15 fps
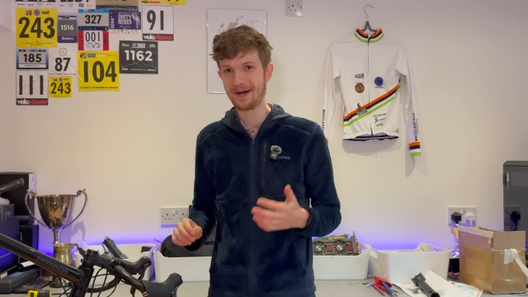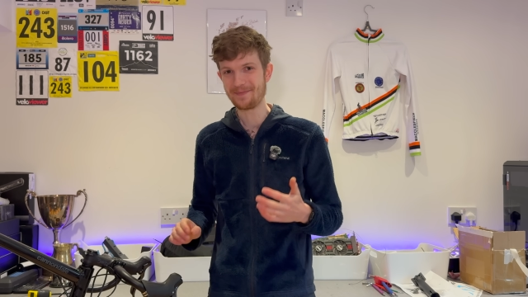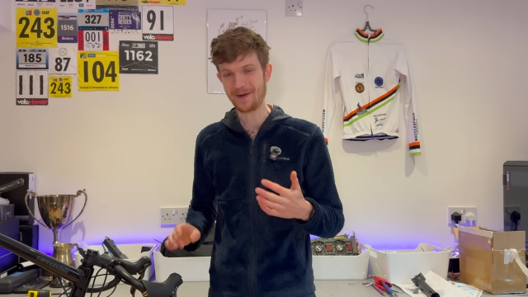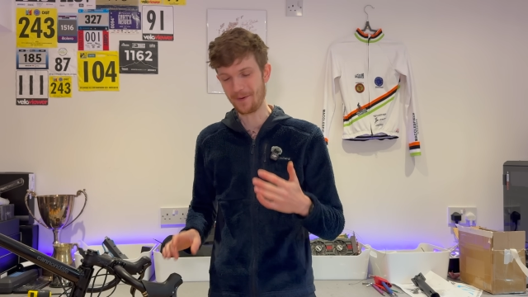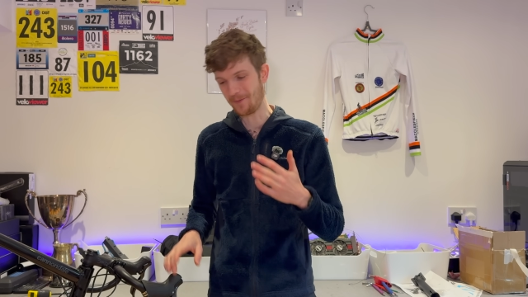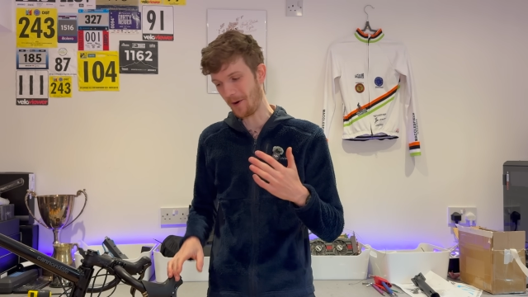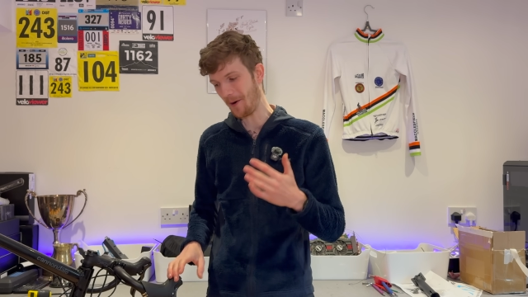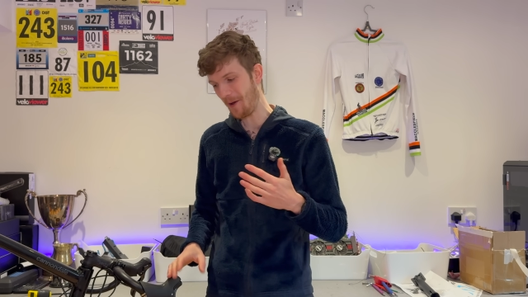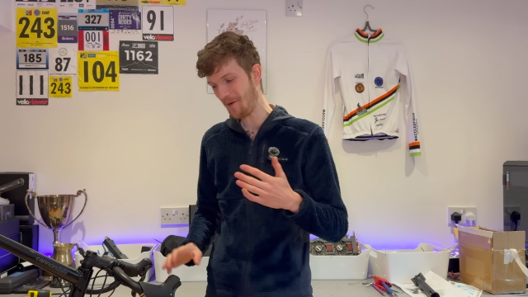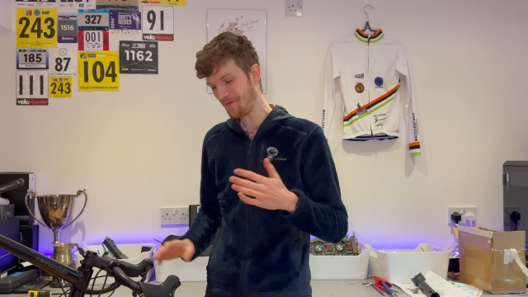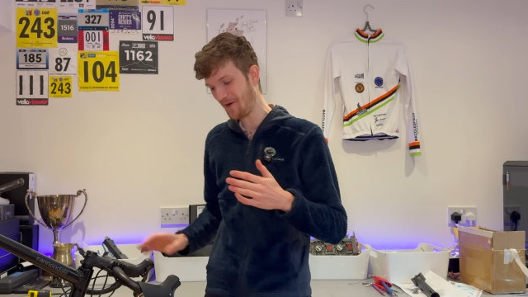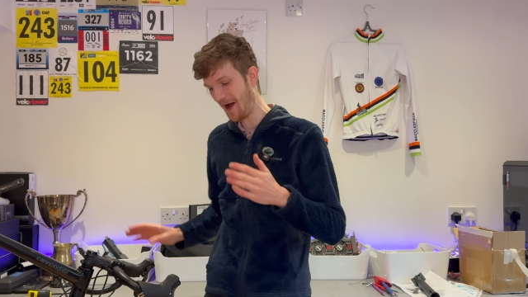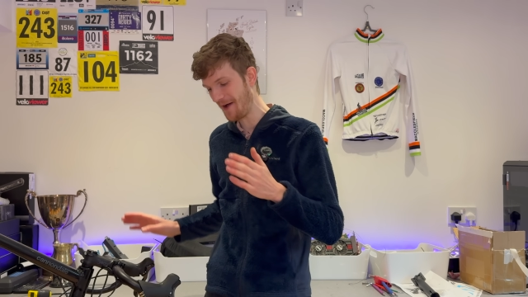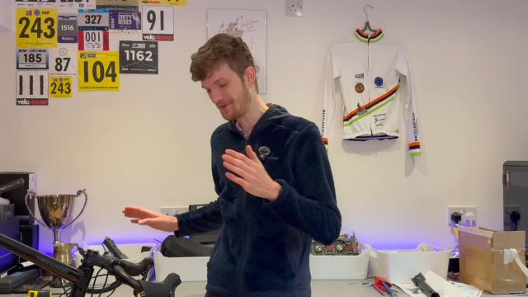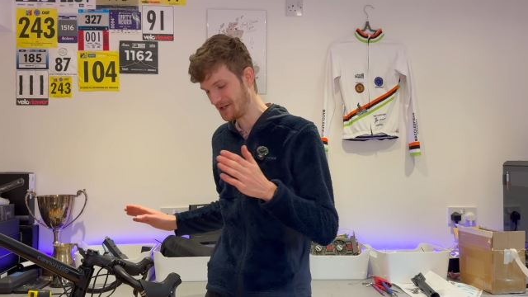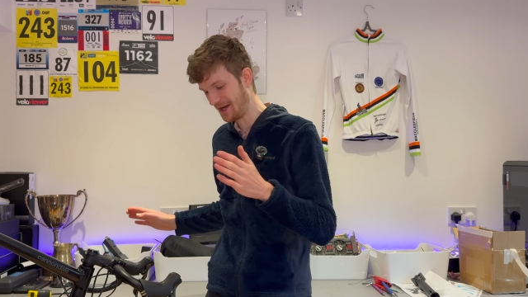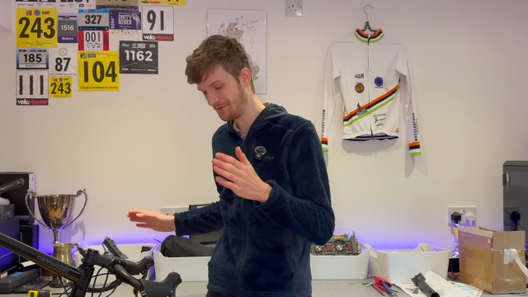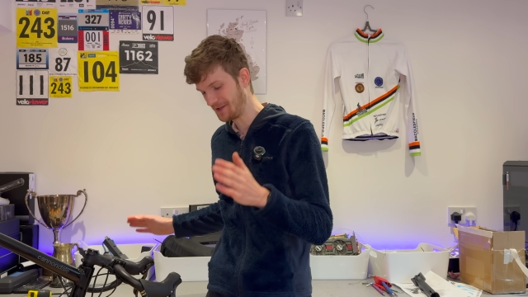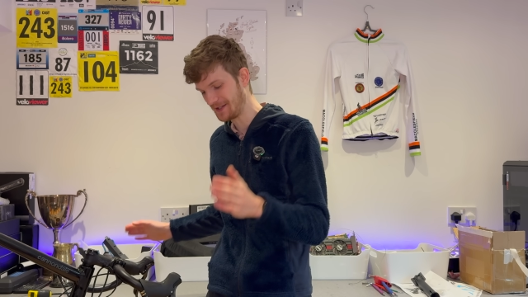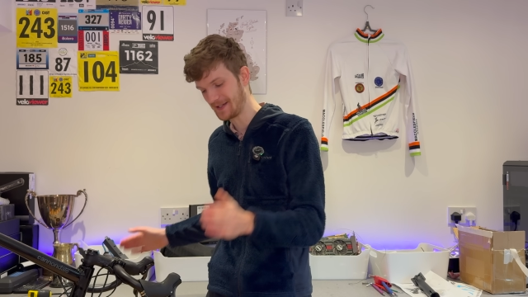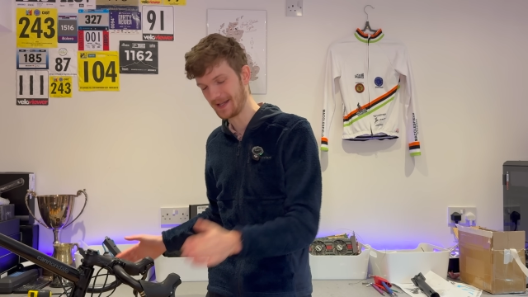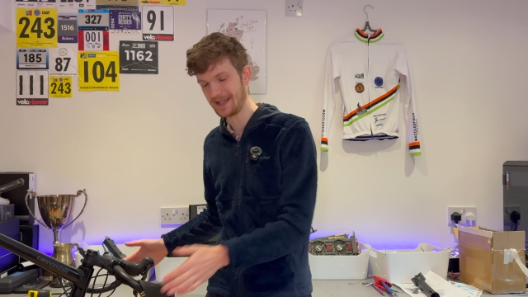my 105
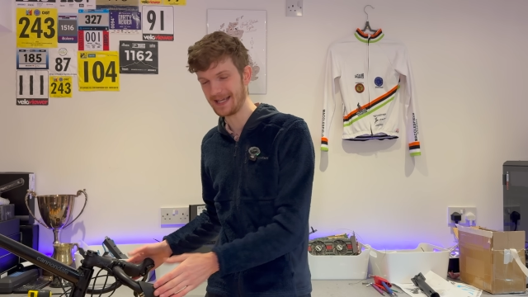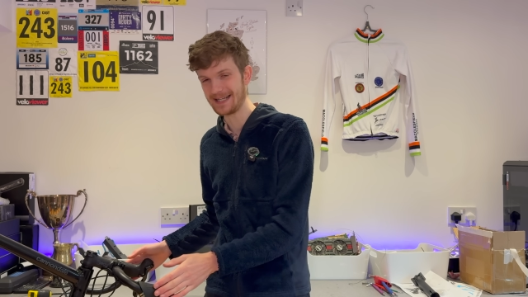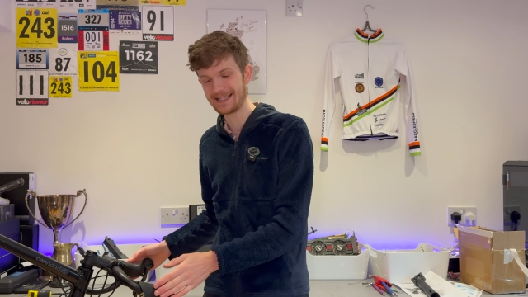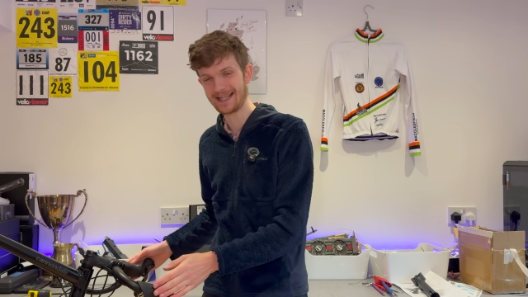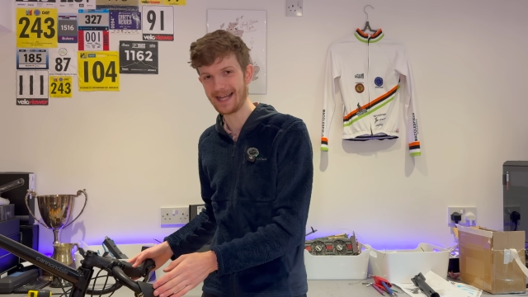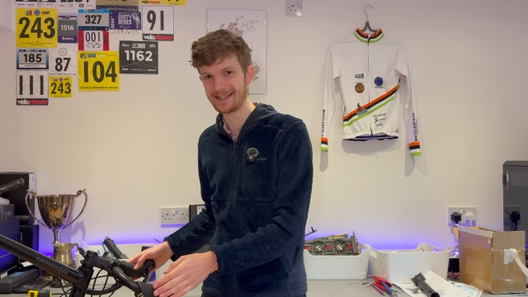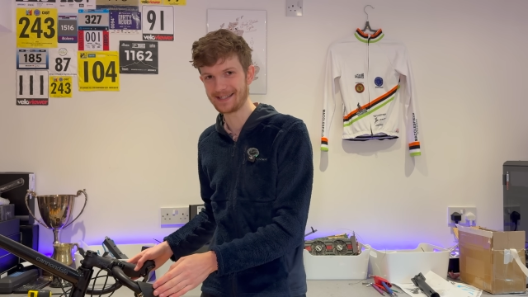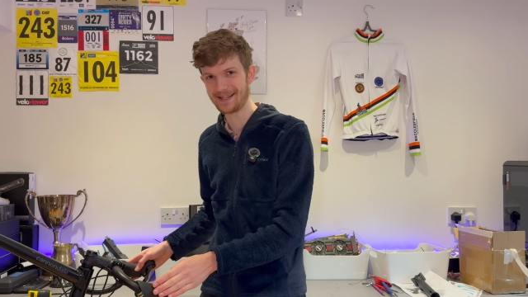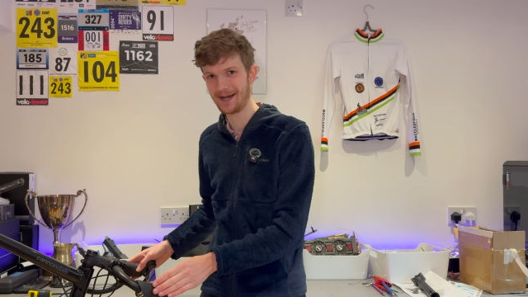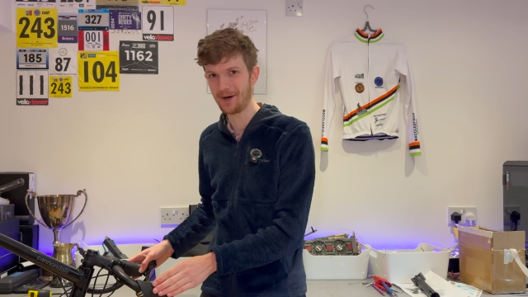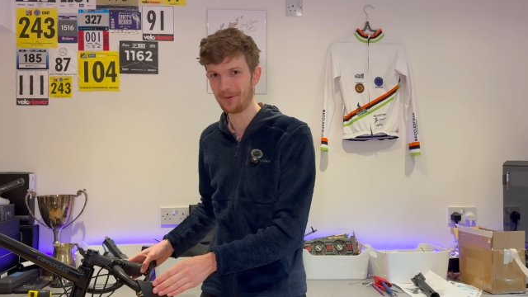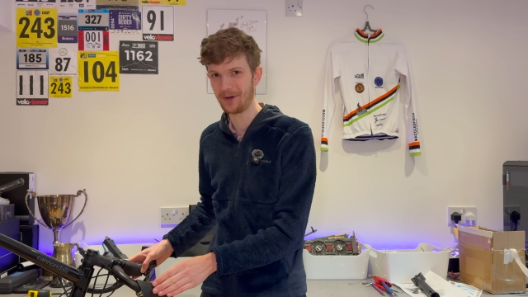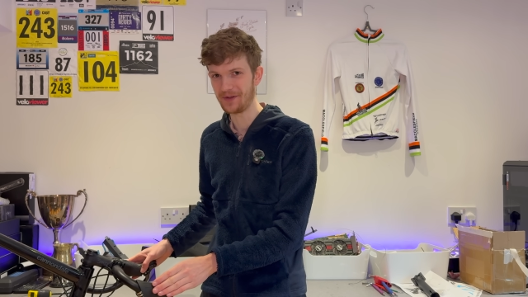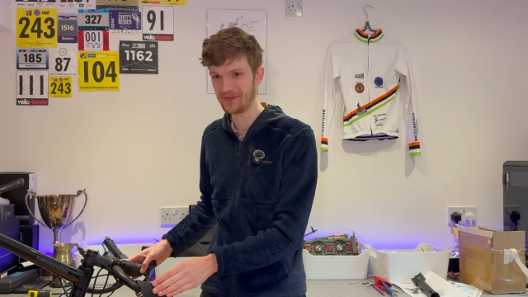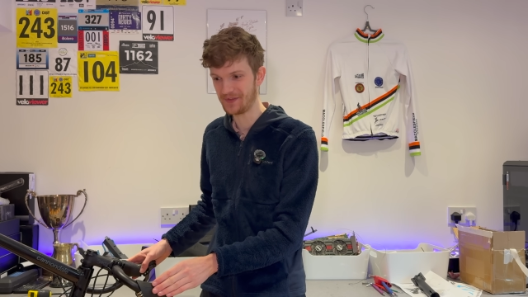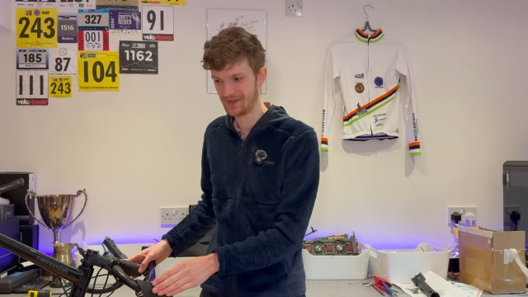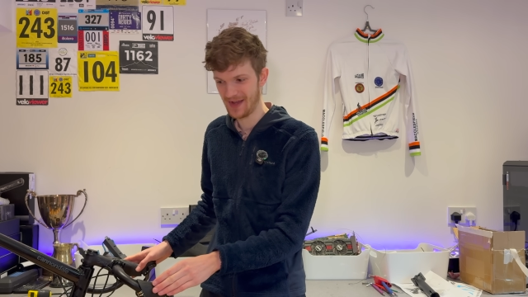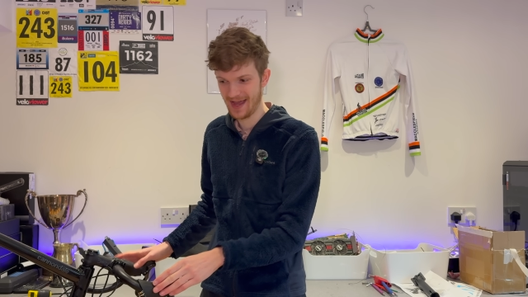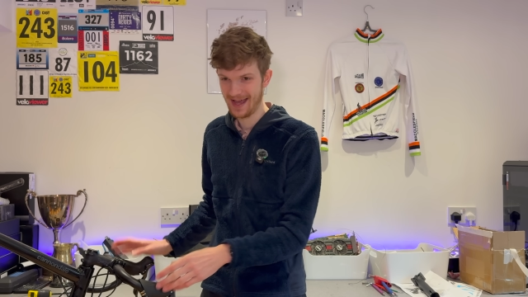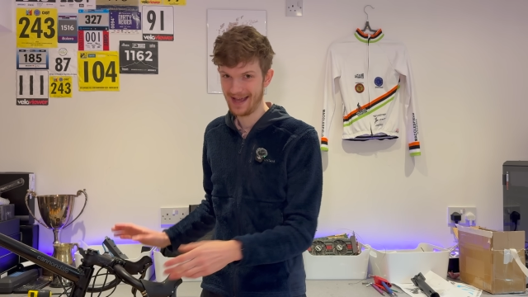shifters to these Sensah ones.